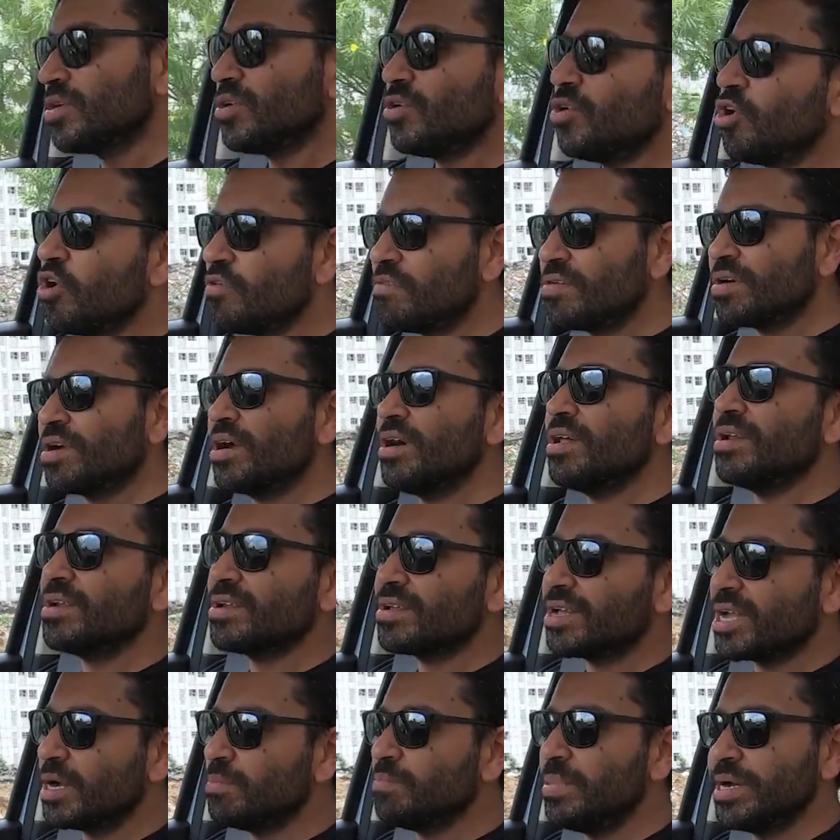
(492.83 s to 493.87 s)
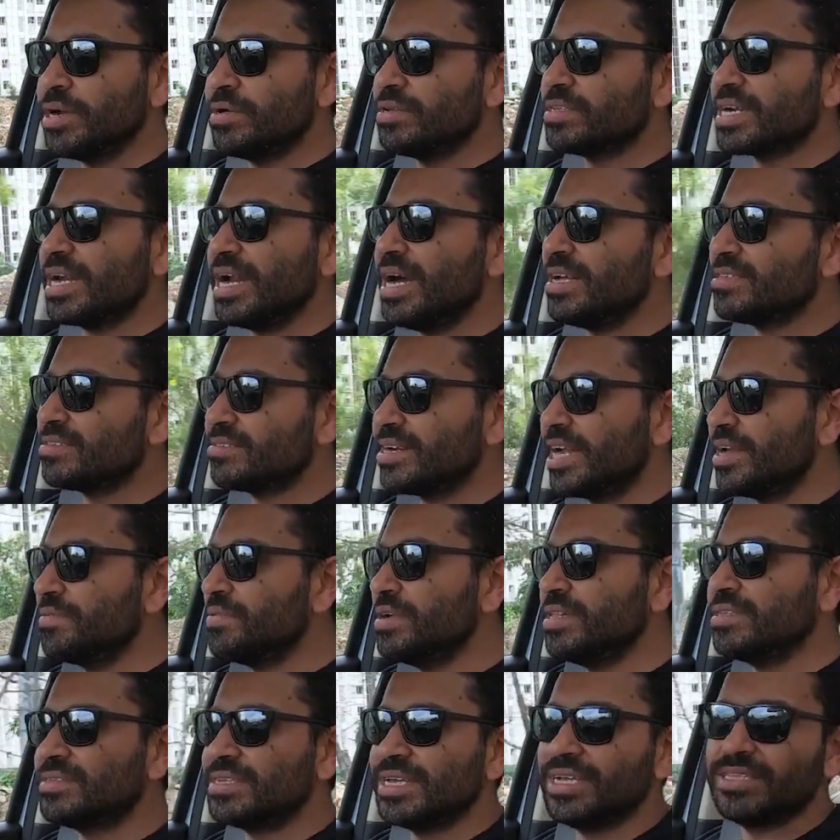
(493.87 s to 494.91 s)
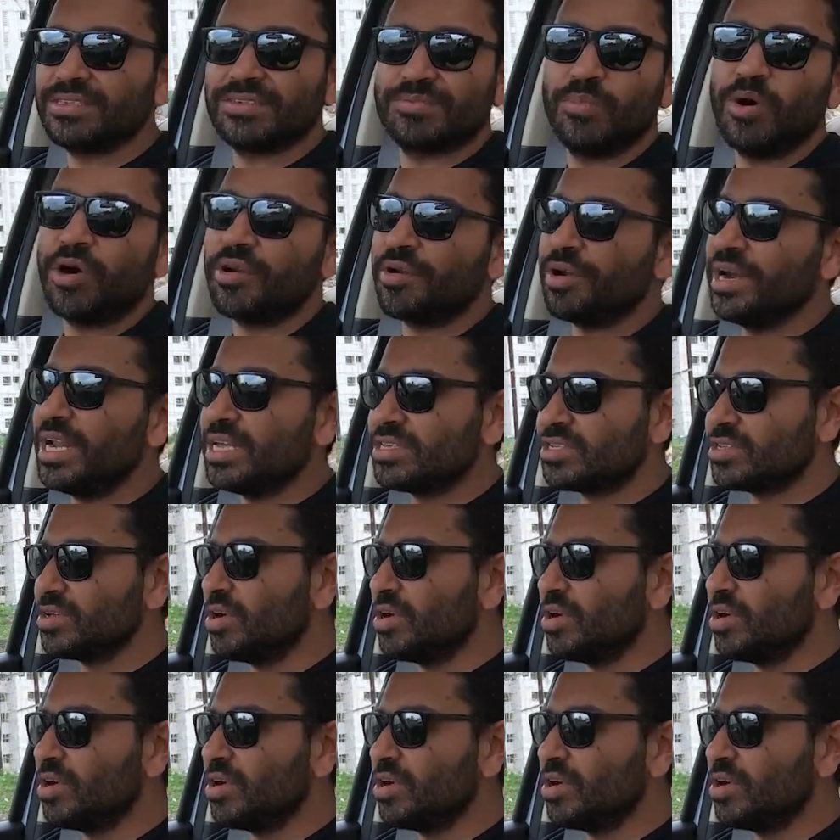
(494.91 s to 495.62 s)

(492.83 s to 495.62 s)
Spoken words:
Overall, compared to its class rivals, it's more or less